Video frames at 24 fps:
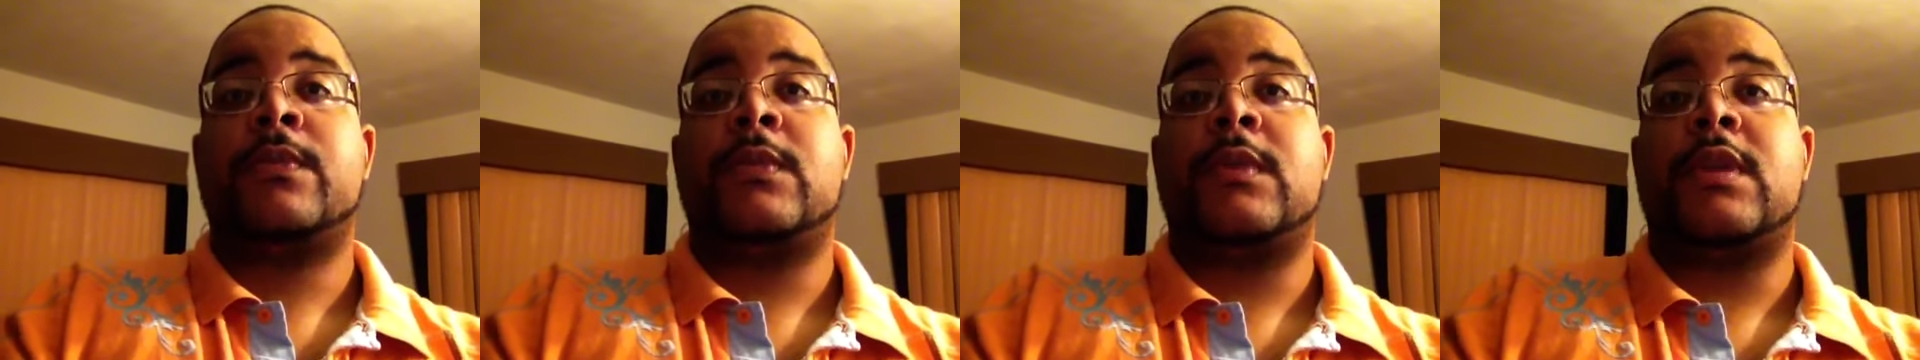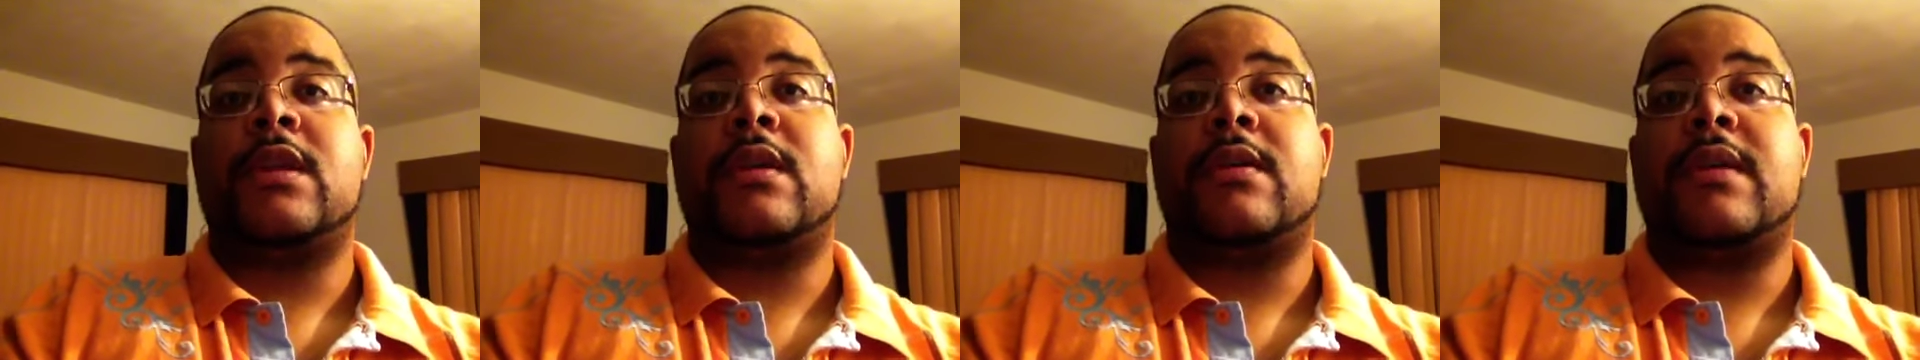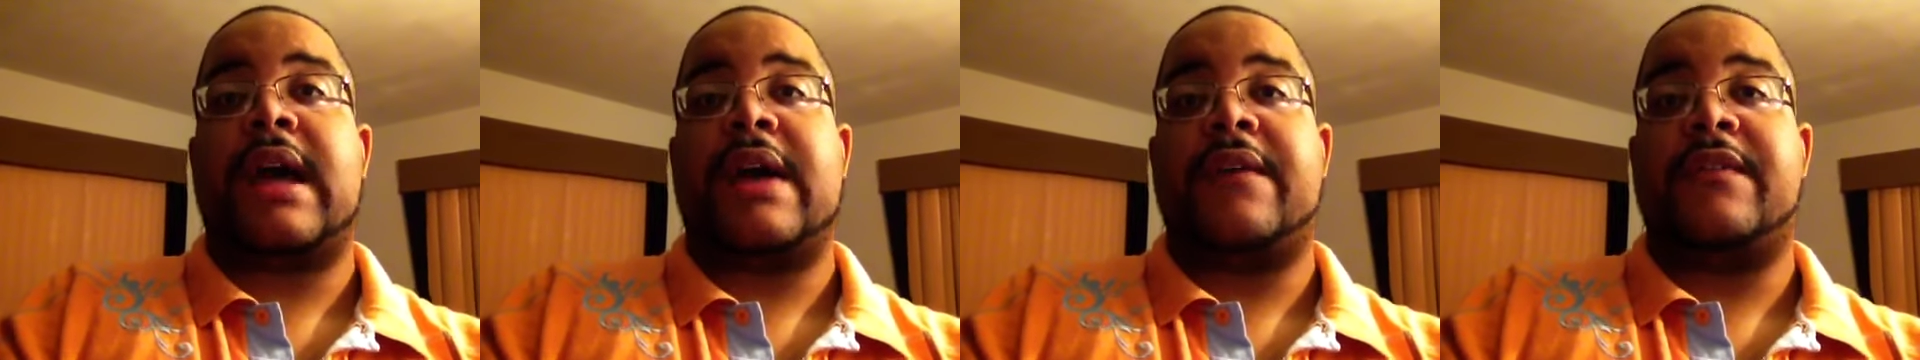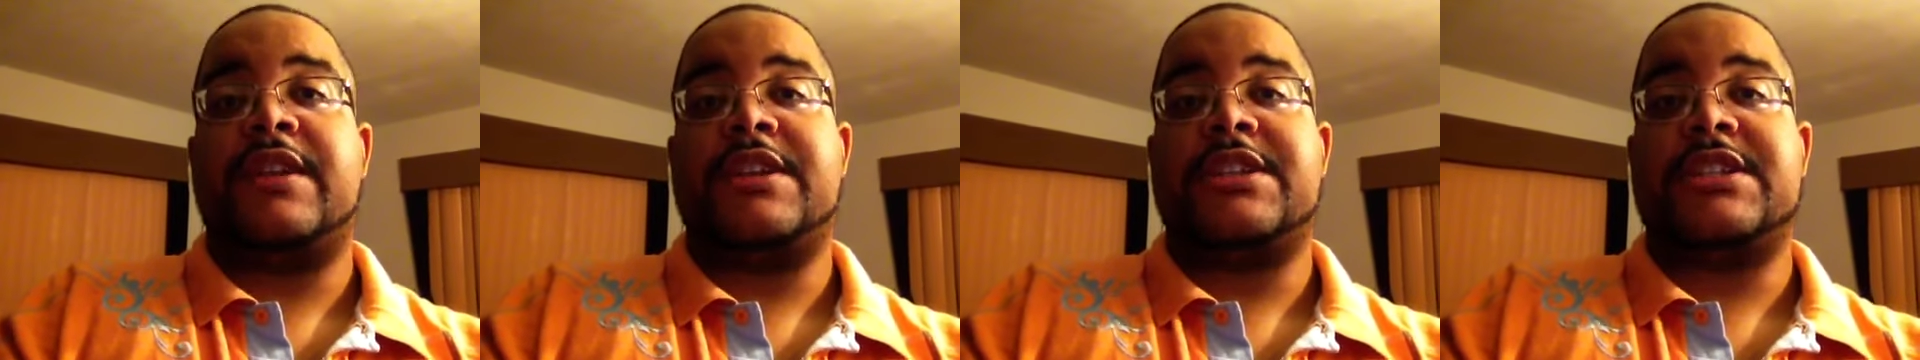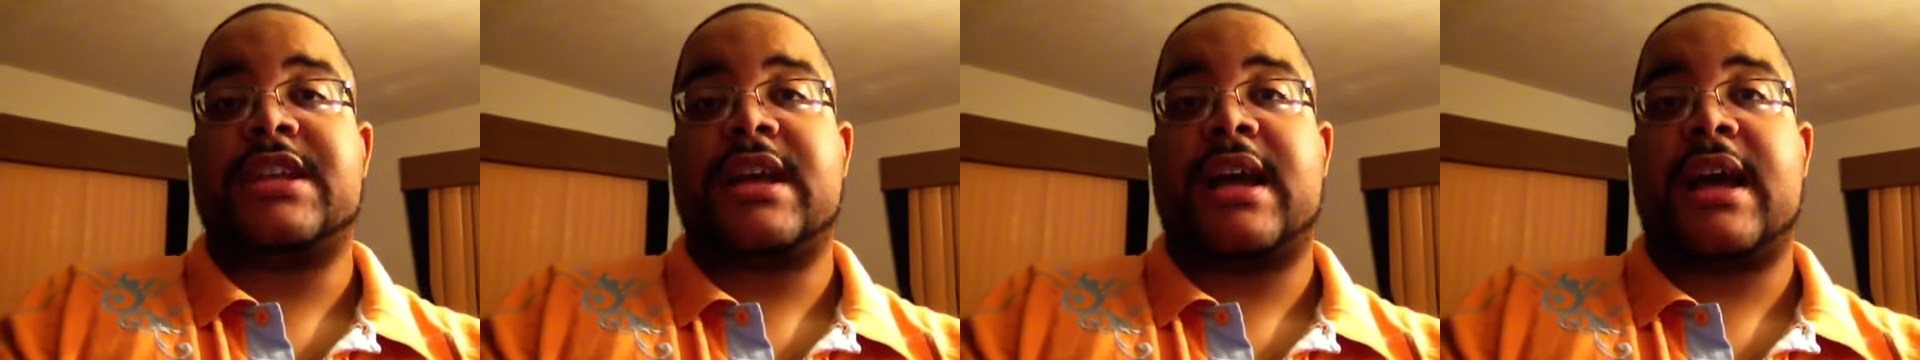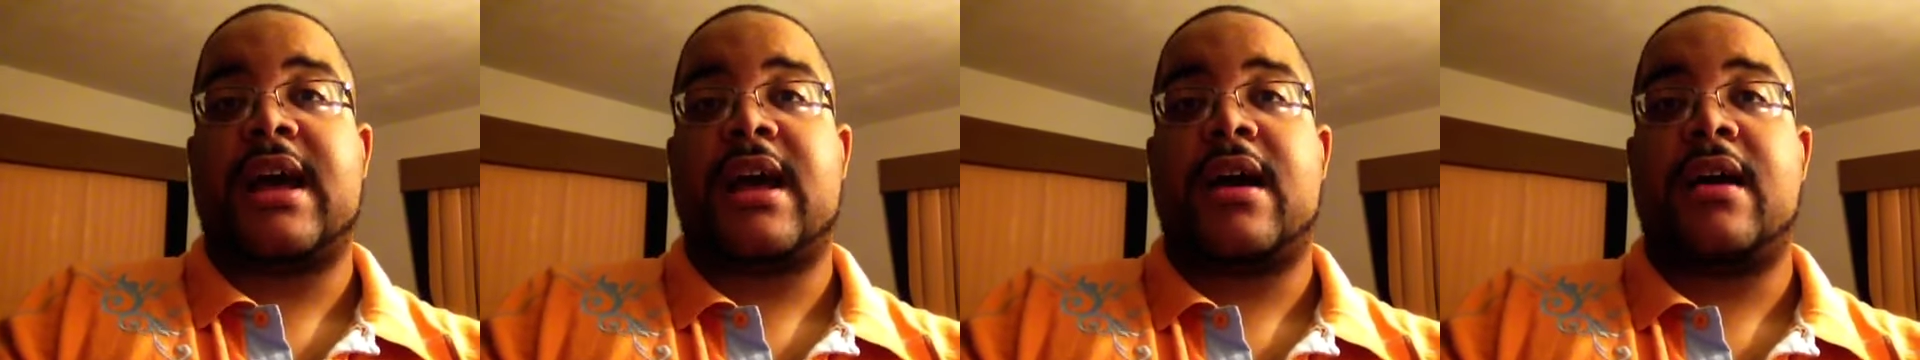you know, having a
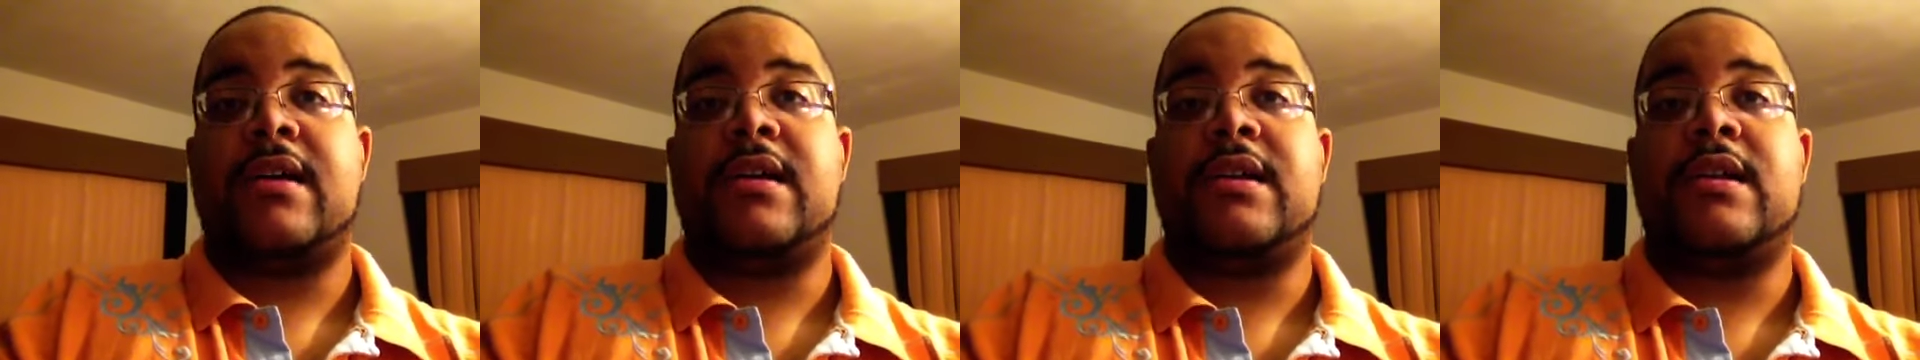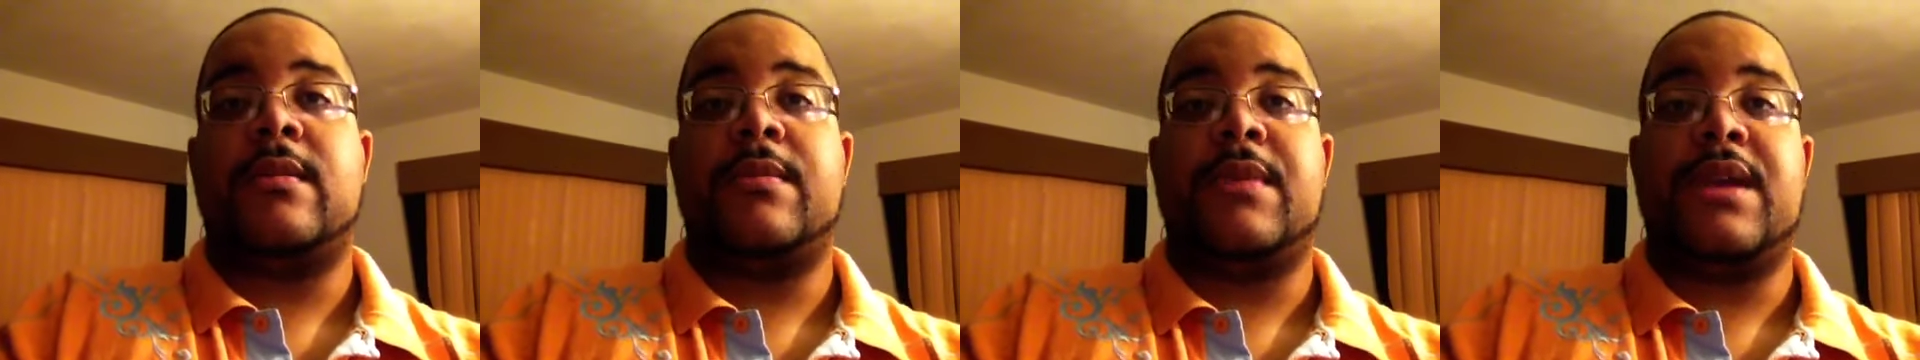child, you know,